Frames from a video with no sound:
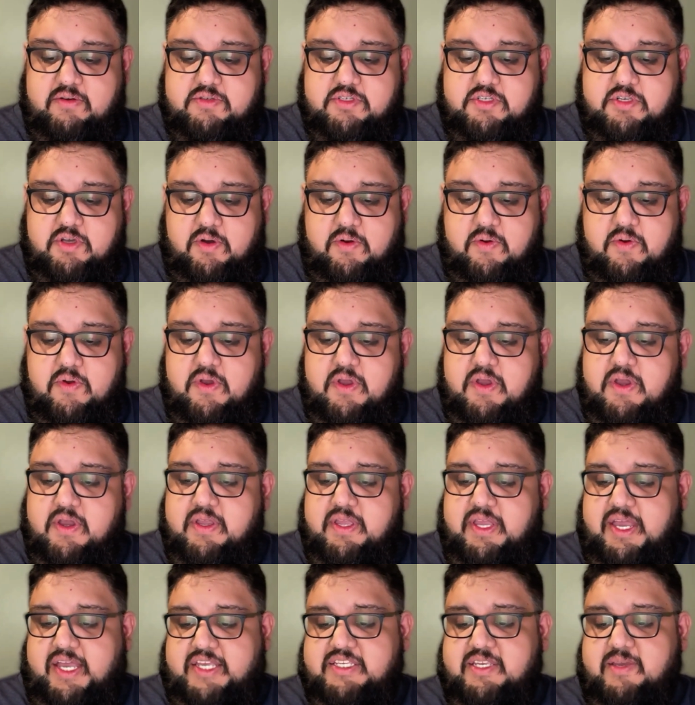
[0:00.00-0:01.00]
So,
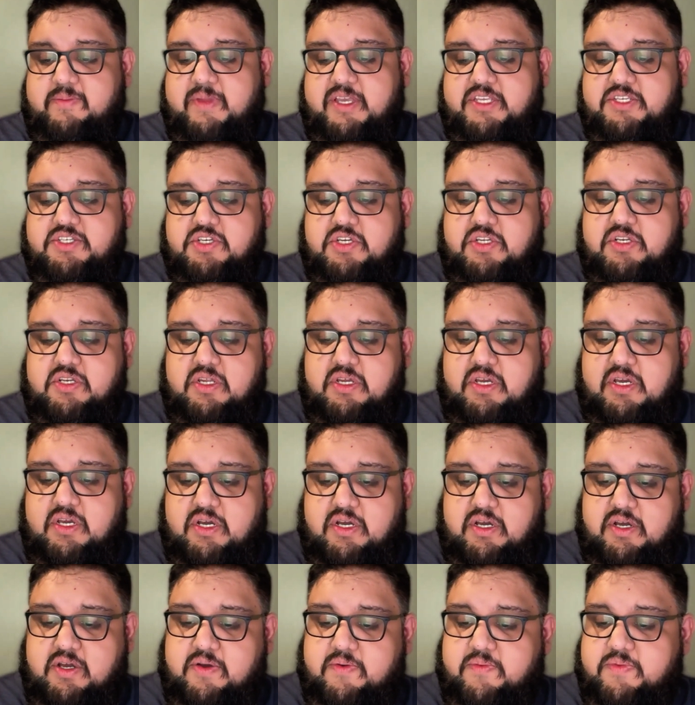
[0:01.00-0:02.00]
as I mentioned,
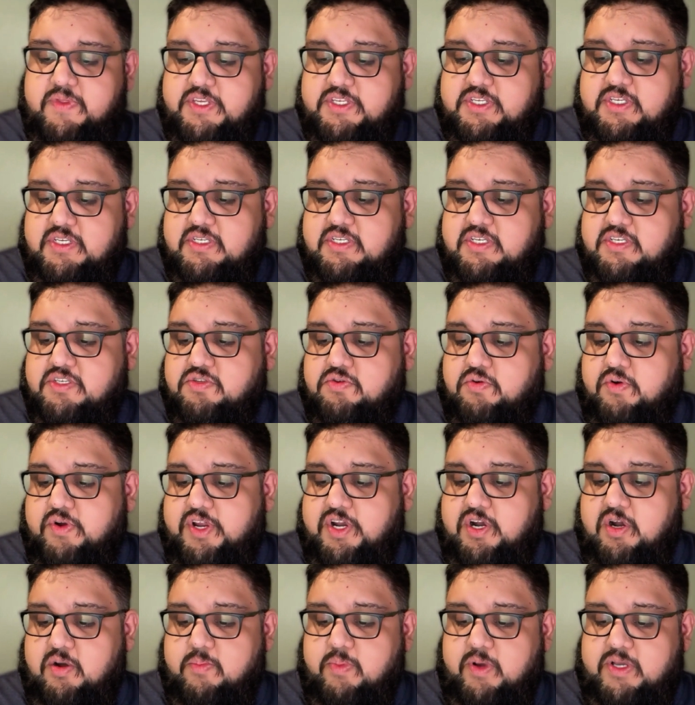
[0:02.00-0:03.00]
this is a story
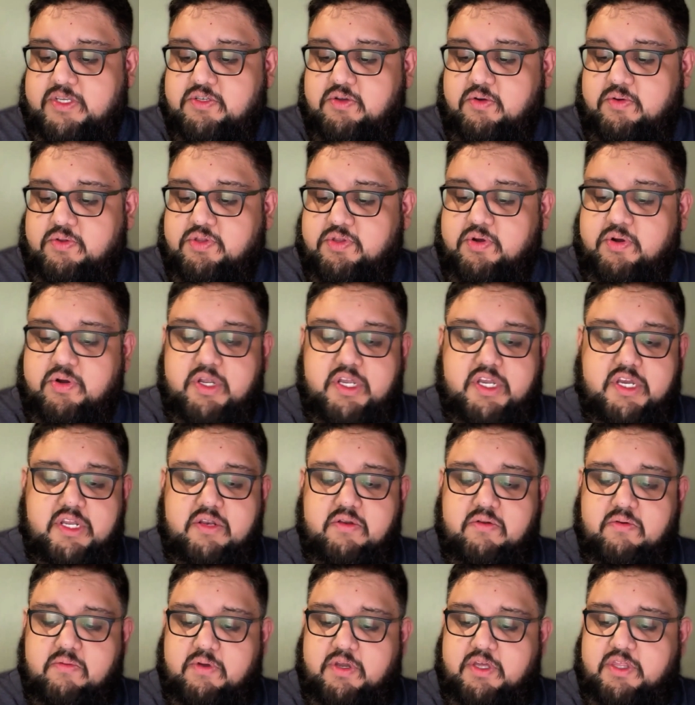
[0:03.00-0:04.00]
and art by Zoe Thorogood
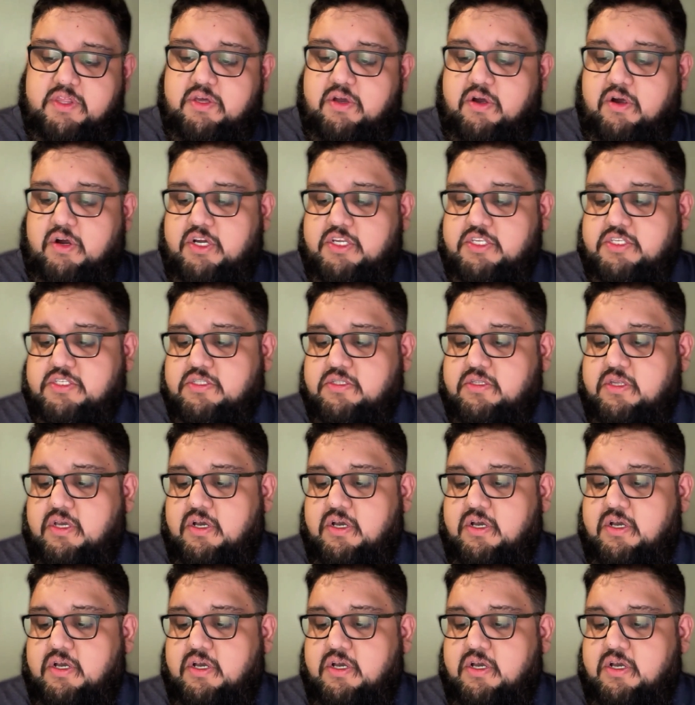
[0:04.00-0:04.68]
with art